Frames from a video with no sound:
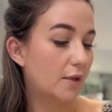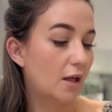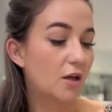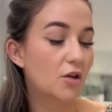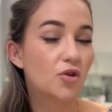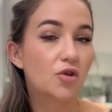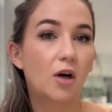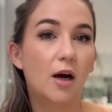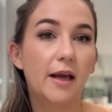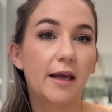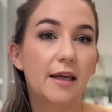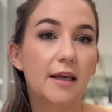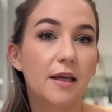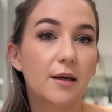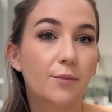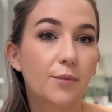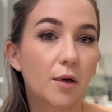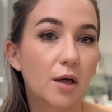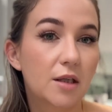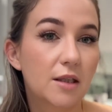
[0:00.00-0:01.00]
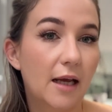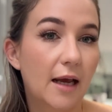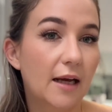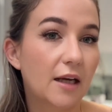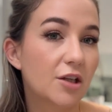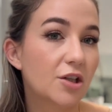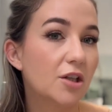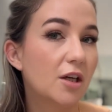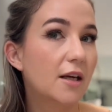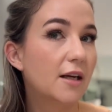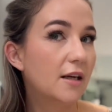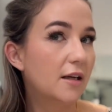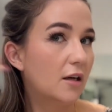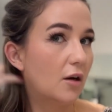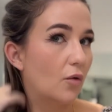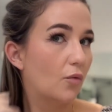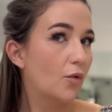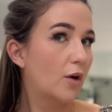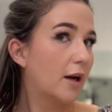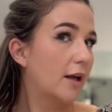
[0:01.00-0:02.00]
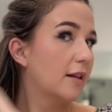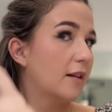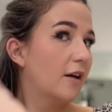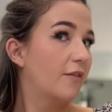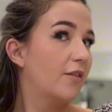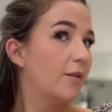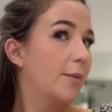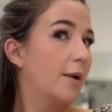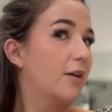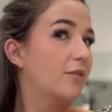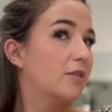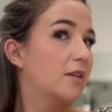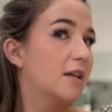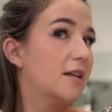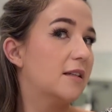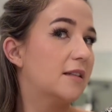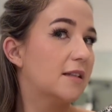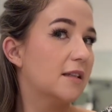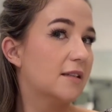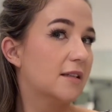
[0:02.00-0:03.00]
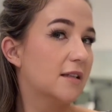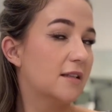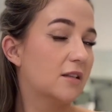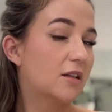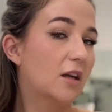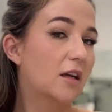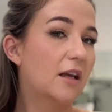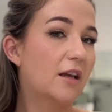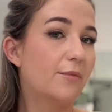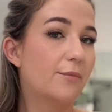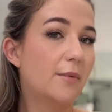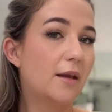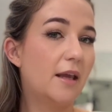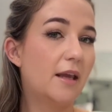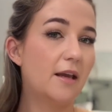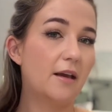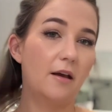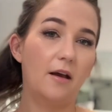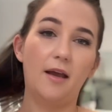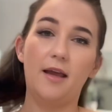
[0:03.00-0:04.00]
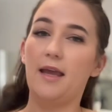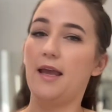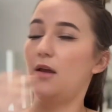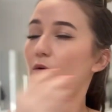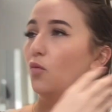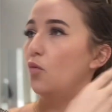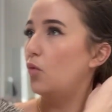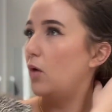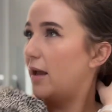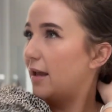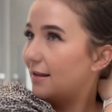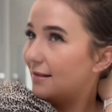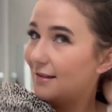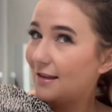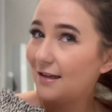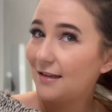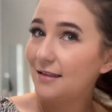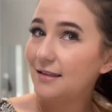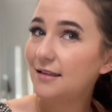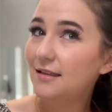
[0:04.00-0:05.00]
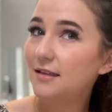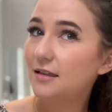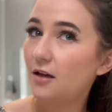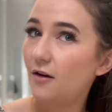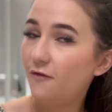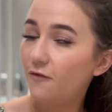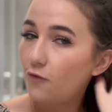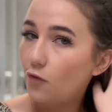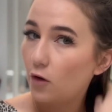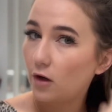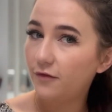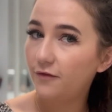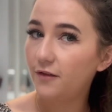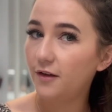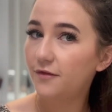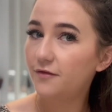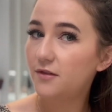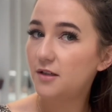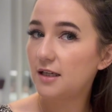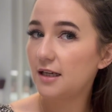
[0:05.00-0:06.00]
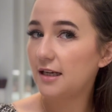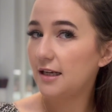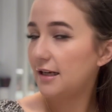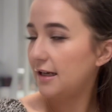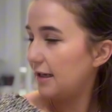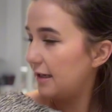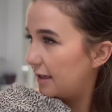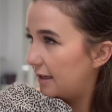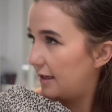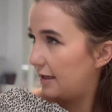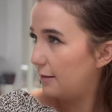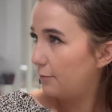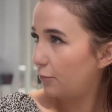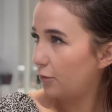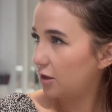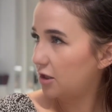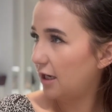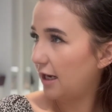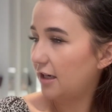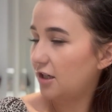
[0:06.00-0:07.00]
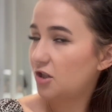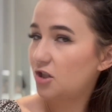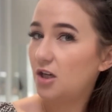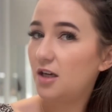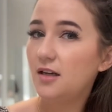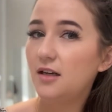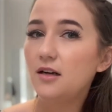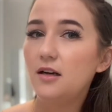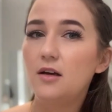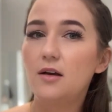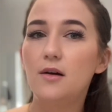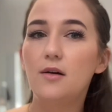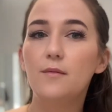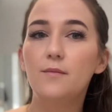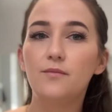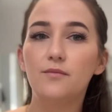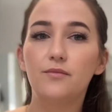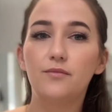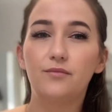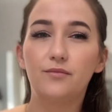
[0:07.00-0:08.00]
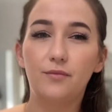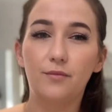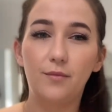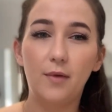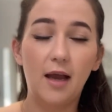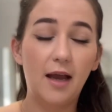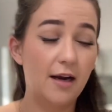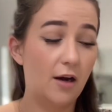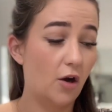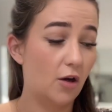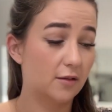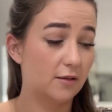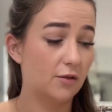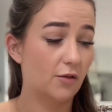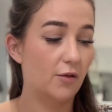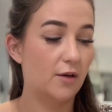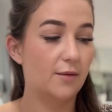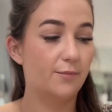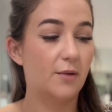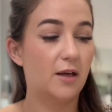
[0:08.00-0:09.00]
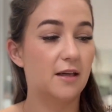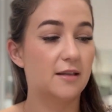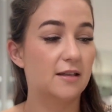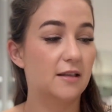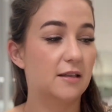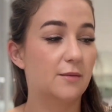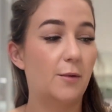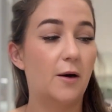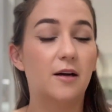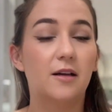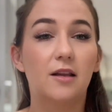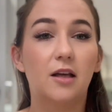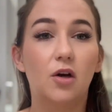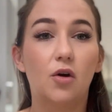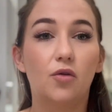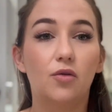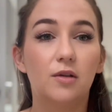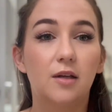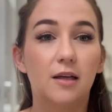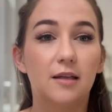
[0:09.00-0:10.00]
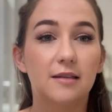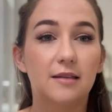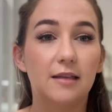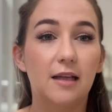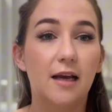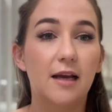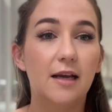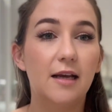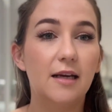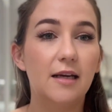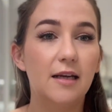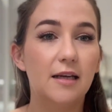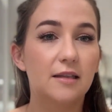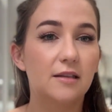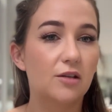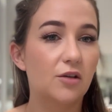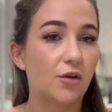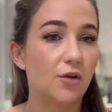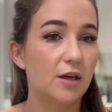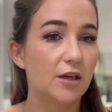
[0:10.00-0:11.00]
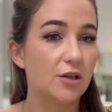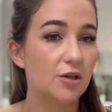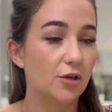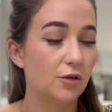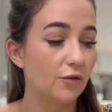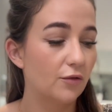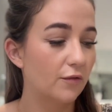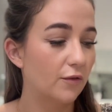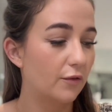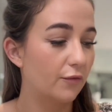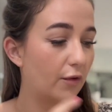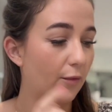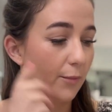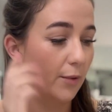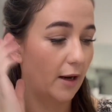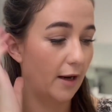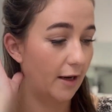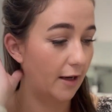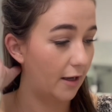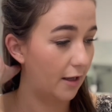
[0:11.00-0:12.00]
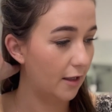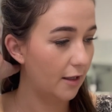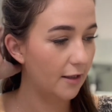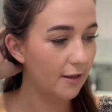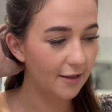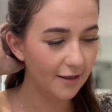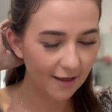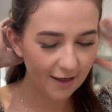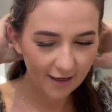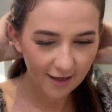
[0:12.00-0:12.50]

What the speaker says: dry heat protection. What I love about this is it's gonna give me a weightless 450 heat protection. And also because it's part of the Gold Dust line, it's going to repair.